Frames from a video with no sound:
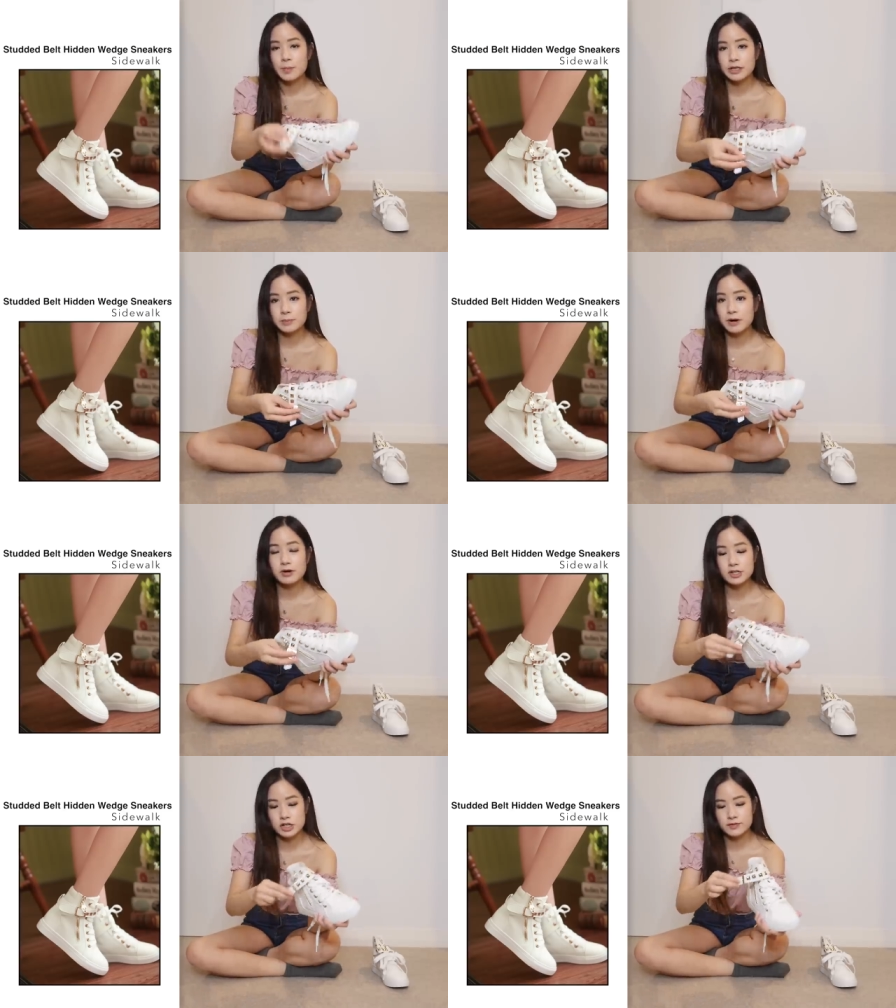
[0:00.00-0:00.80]
but the belt
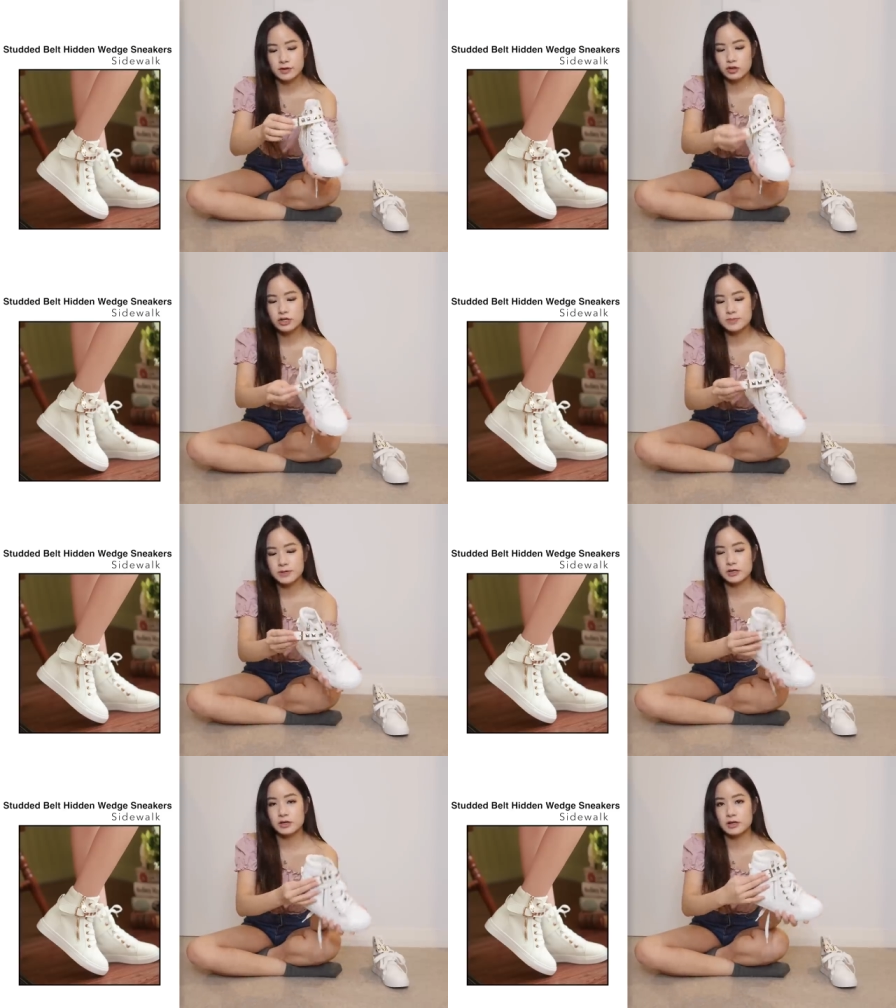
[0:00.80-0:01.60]
is just for looks
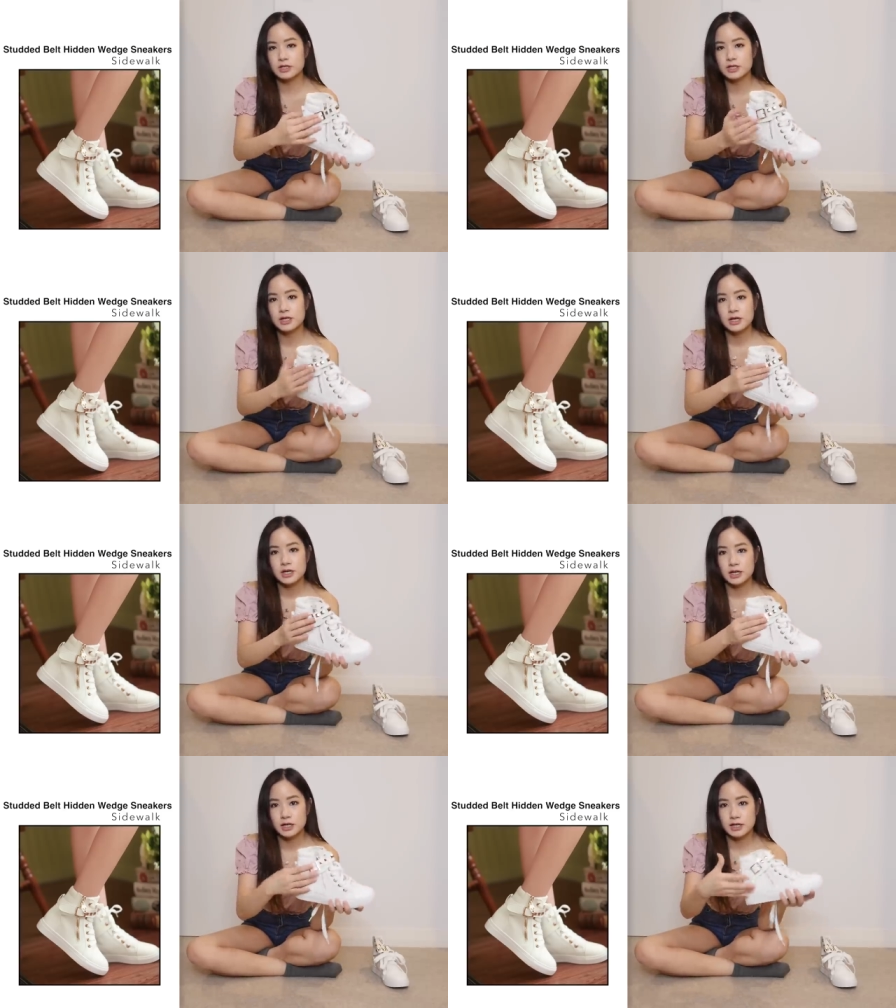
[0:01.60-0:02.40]
because
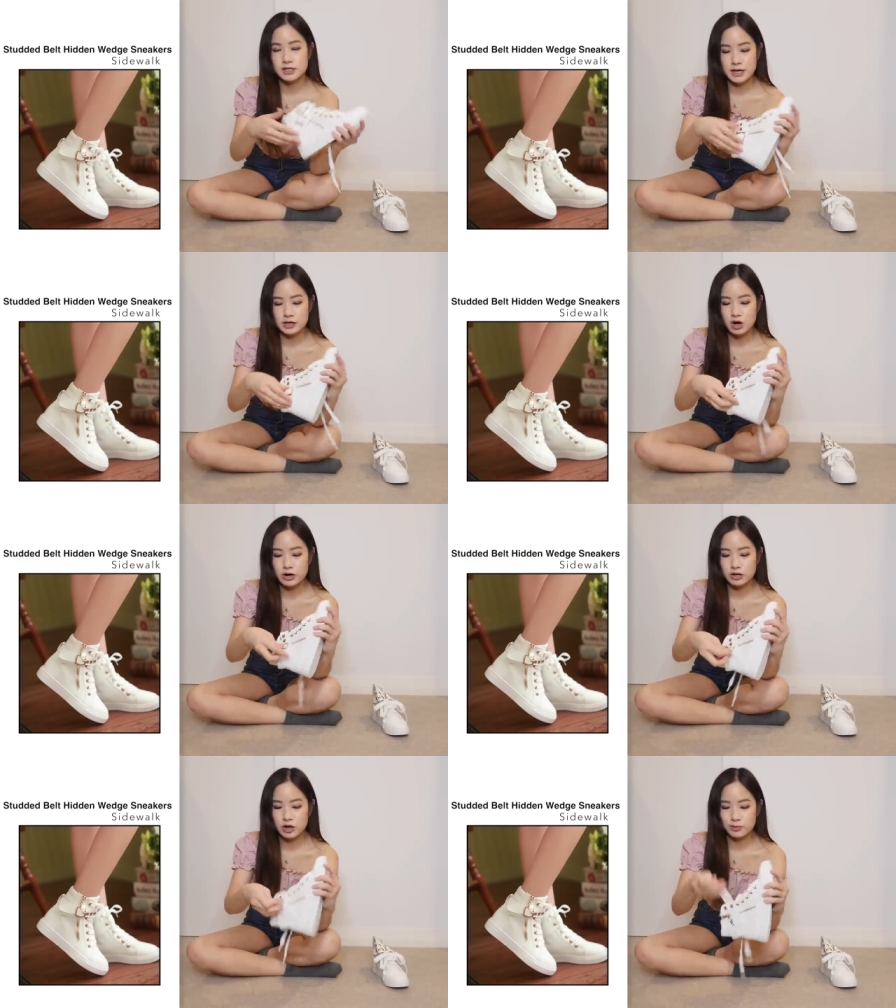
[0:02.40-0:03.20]
it is taken
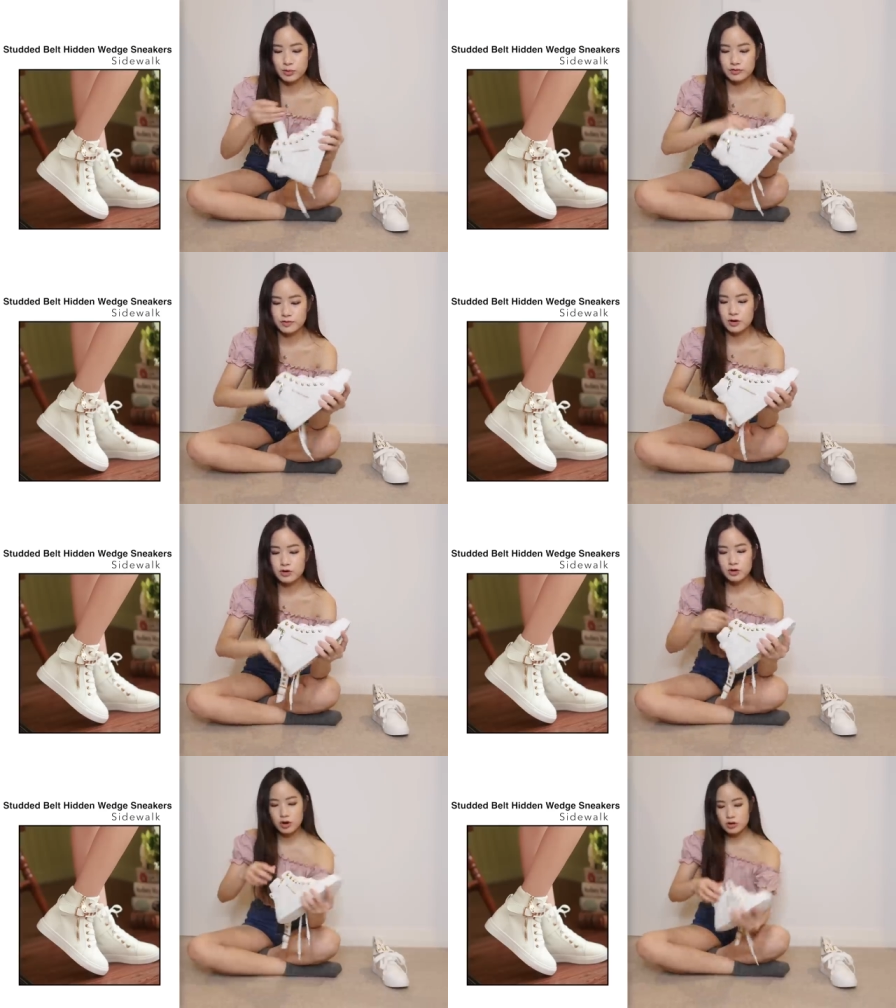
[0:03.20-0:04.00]
on and off with
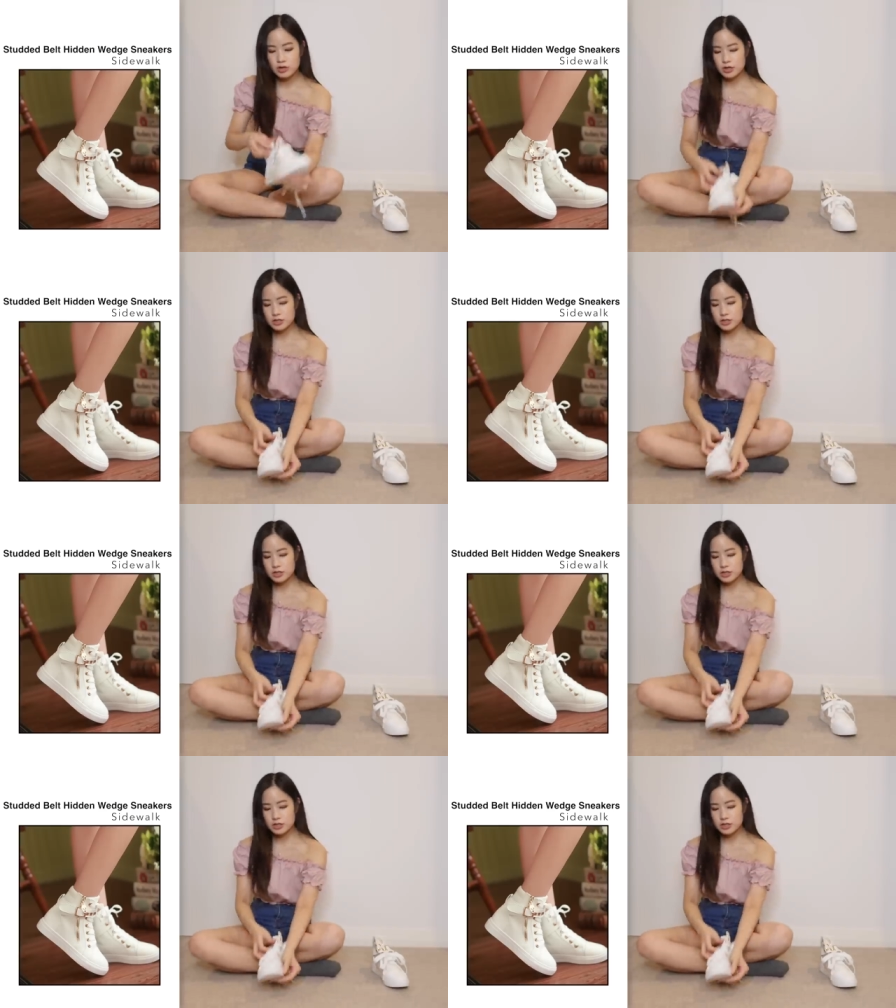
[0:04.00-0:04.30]
Velcro,